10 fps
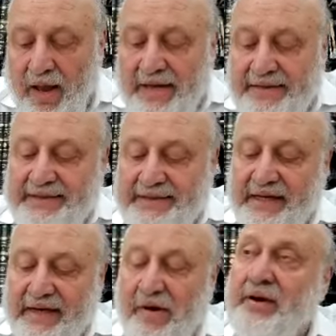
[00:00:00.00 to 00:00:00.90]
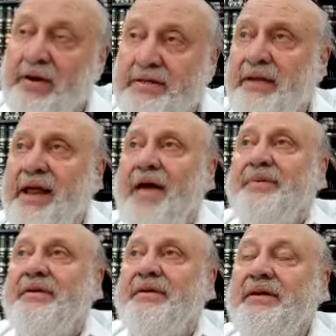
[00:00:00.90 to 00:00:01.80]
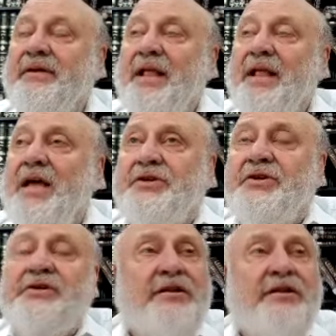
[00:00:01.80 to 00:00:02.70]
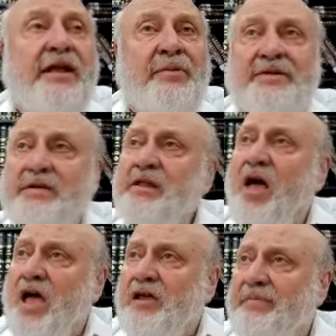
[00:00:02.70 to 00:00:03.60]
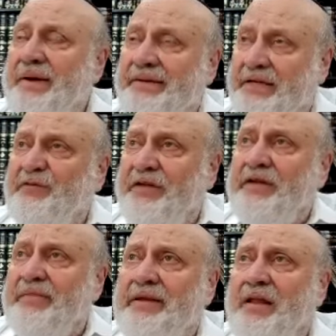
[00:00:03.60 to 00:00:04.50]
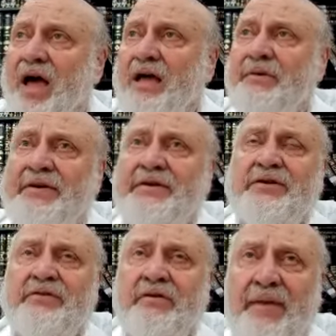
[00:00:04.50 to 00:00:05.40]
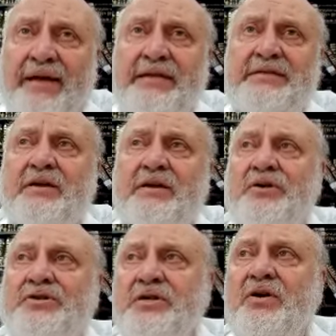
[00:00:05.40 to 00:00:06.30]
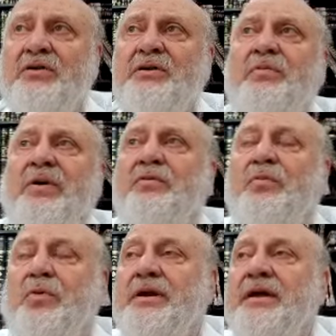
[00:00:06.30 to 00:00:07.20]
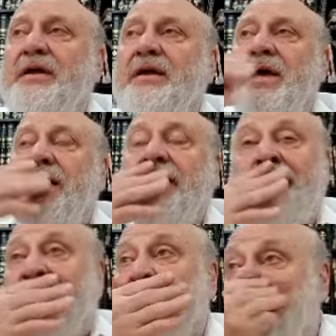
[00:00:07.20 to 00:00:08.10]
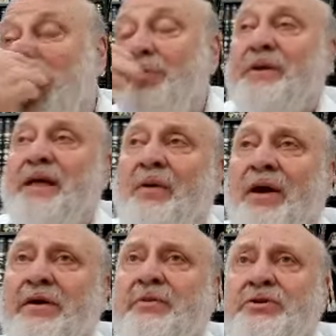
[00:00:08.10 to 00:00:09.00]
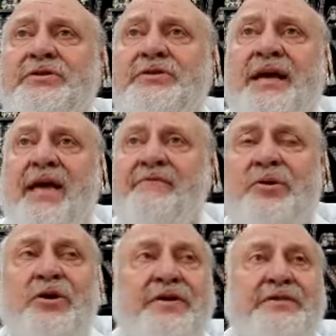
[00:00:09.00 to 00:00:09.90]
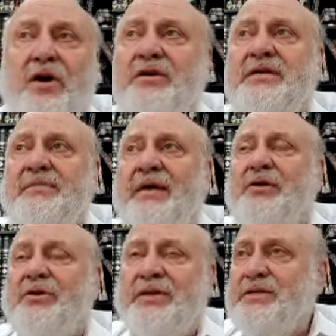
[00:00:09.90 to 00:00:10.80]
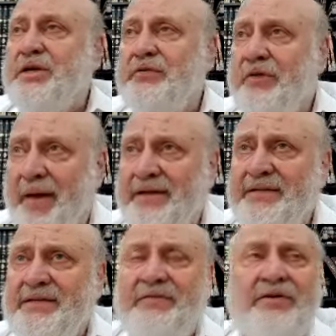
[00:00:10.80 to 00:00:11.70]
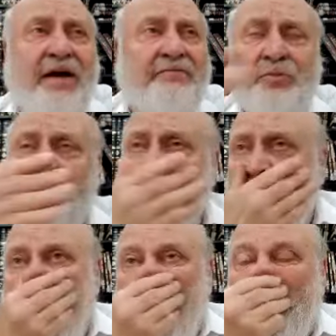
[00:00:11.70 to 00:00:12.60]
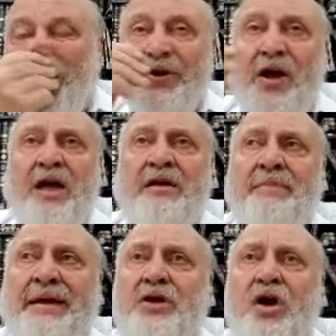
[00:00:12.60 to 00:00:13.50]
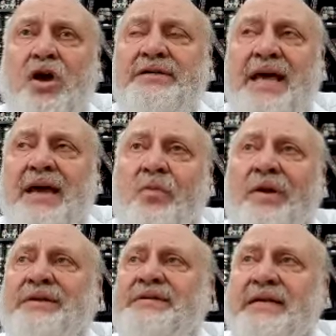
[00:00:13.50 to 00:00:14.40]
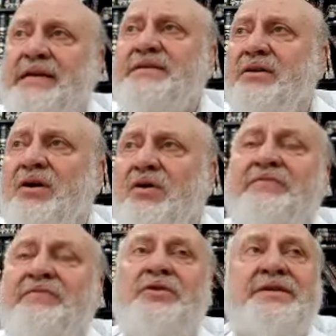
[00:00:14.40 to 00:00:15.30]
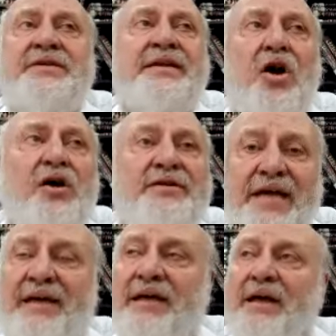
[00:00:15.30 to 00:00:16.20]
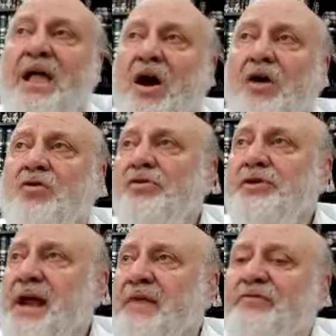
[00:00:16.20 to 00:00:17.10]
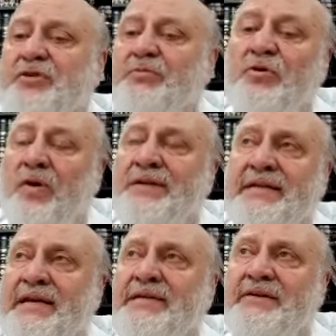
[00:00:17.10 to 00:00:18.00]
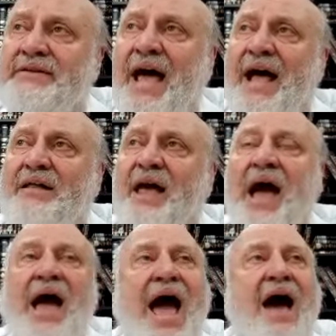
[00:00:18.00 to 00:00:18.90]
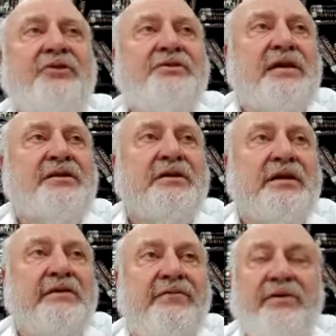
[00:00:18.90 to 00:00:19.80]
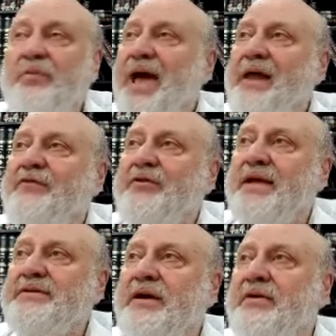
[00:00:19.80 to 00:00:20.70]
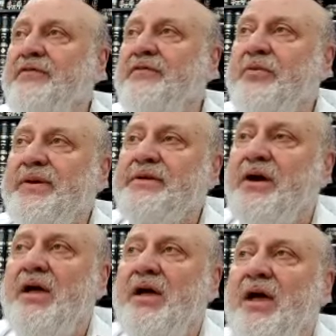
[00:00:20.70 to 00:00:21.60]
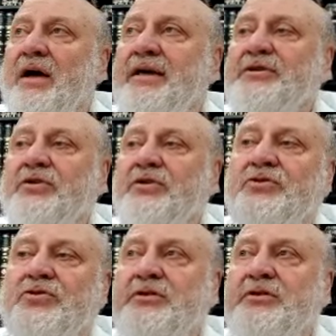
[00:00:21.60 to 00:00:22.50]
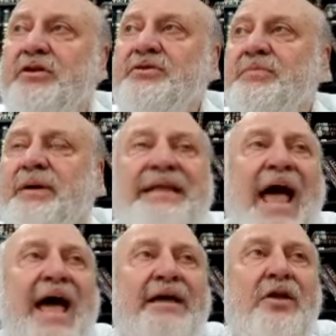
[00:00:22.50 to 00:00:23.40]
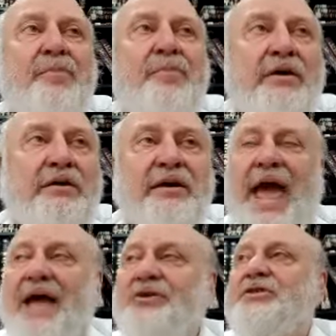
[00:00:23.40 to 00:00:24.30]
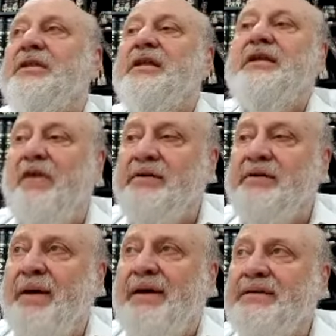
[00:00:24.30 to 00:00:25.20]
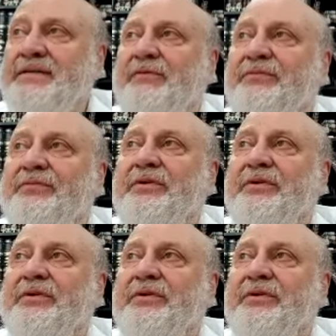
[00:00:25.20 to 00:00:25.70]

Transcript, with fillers: Says the Gemara, still not happy. So you're still telling me they're still arguing about this fundamental argument that Issa remains, and the question is only when the wording can be interpreted that way. In other words, you're saying everyone agrees Nechasim Elu the Issa remains, even Rabbi Shmuel. They're only arguing by Nechasai. Once the Issa goes, even though you said Nechasai, according to Rabbi Shmuel, once the Issa is Chal, how does the Issa leave? We had a few days, ago, a few weeks ago. Isha doesn't just that's the like pumpkin; You can't just leave on it by itself.